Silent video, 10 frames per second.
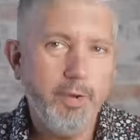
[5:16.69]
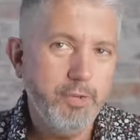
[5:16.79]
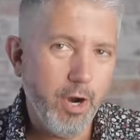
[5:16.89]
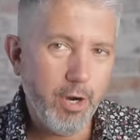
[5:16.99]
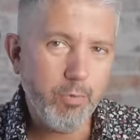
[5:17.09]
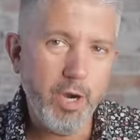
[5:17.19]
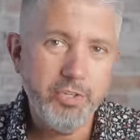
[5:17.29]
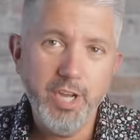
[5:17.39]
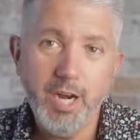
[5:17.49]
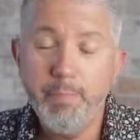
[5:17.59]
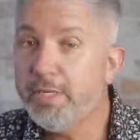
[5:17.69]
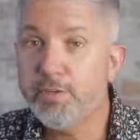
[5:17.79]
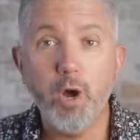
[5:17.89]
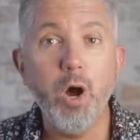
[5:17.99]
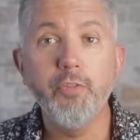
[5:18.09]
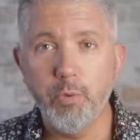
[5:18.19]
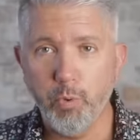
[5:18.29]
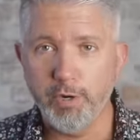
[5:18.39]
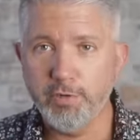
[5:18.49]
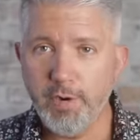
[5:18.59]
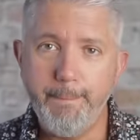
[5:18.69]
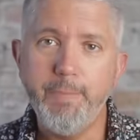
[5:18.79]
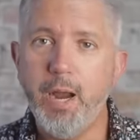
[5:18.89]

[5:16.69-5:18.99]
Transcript: Now, dark wash denim isn't all that works, right?